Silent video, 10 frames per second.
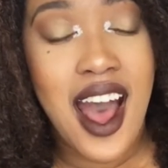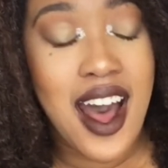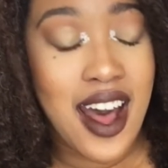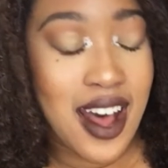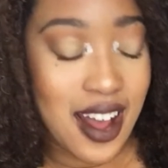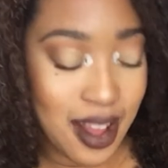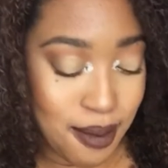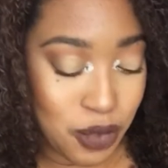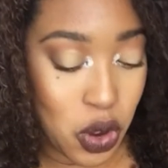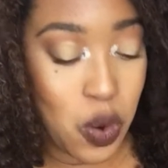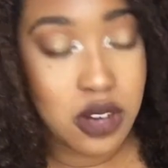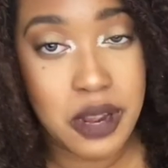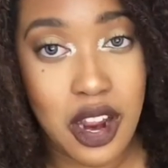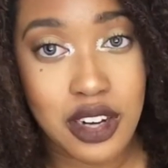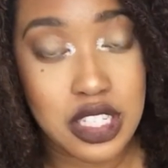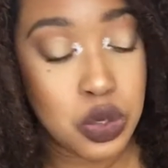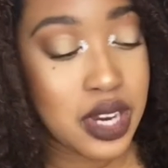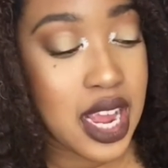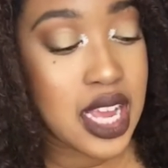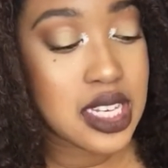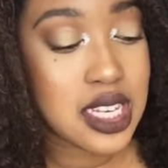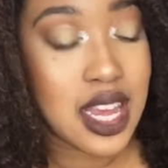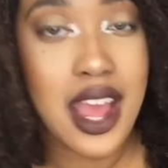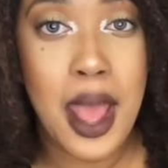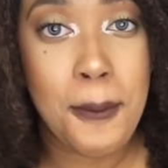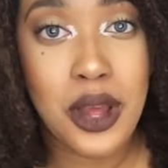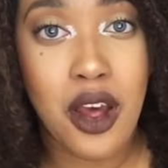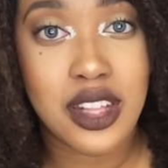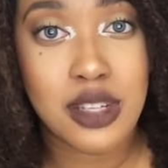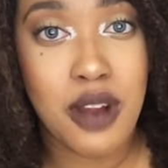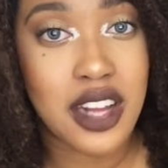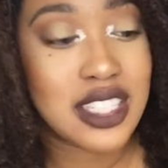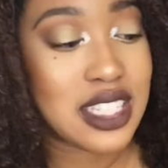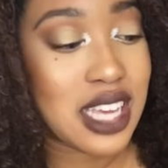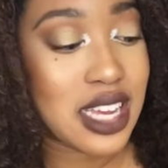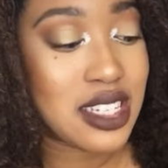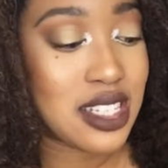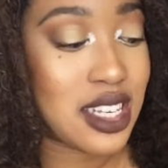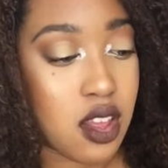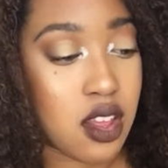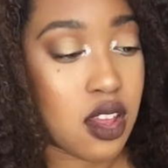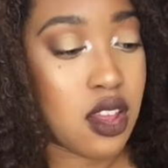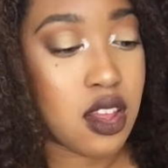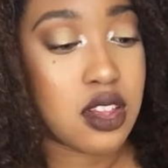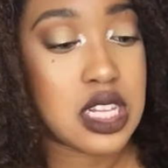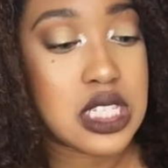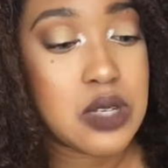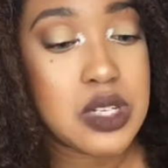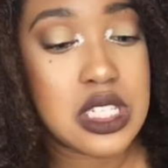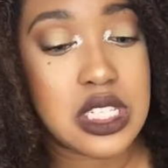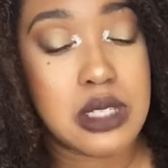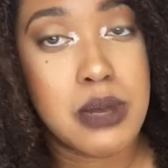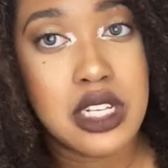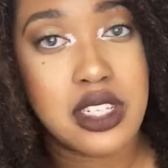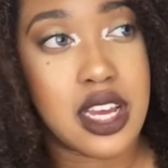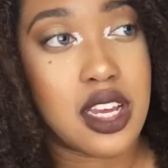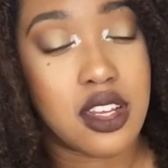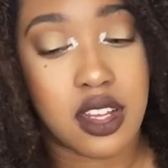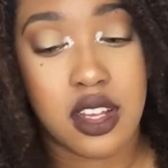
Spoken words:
I'm gonna wash my hair tonight and put all these products to test. Let's see what it smells like.